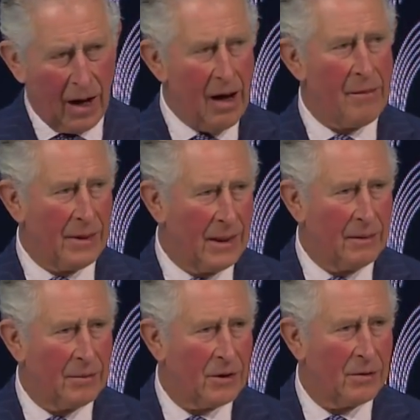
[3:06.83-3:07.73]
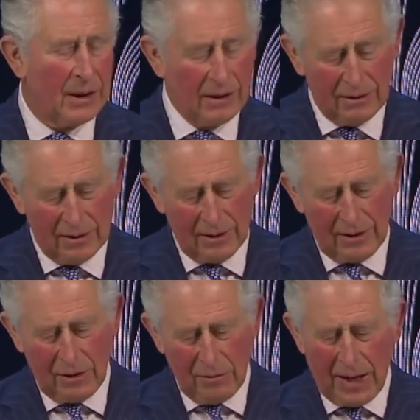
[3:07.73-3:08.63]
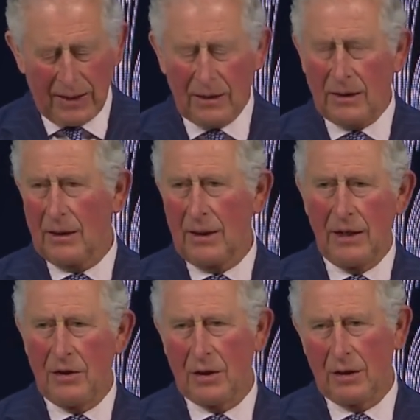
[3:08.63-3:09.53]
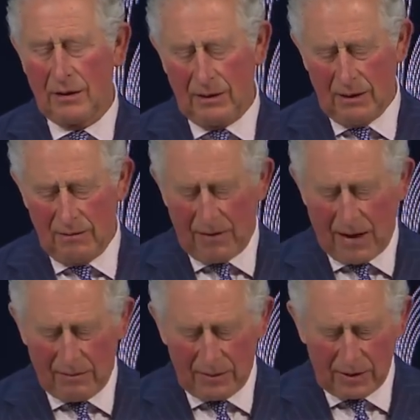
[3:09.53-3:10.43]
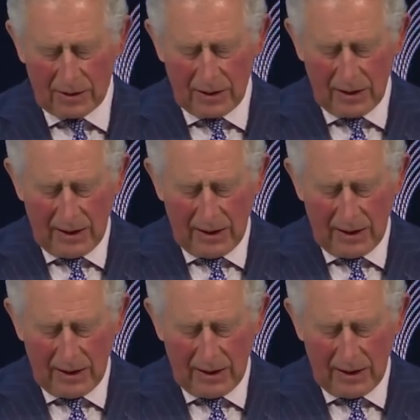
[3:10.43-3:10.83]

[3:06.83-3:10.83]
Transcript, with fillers: harmony between humanity, nature, and the environment,